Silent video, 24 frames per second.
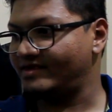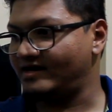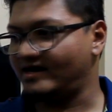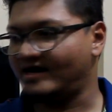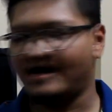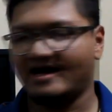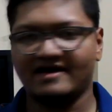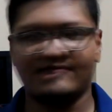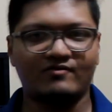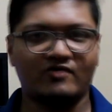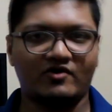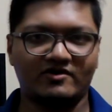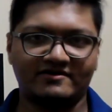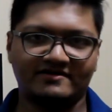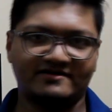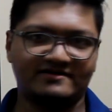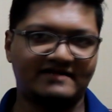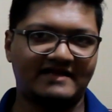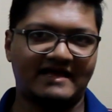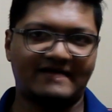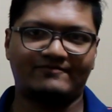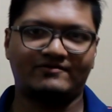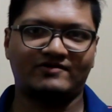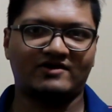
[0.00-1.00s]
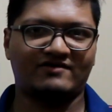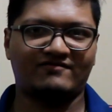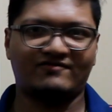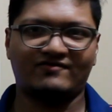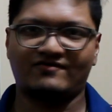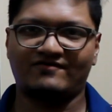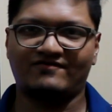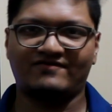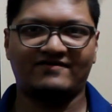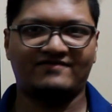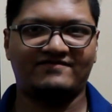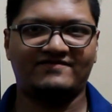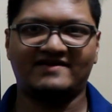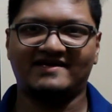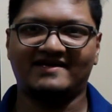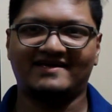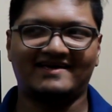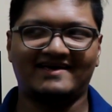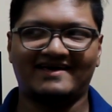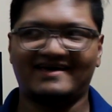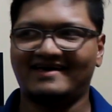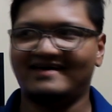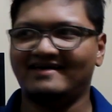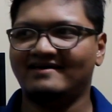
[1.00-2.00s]
I bought this laptop for
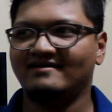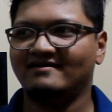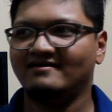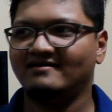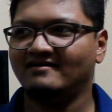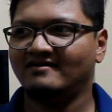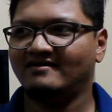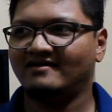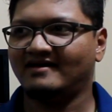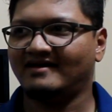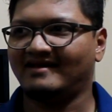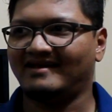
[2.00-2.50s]
50k,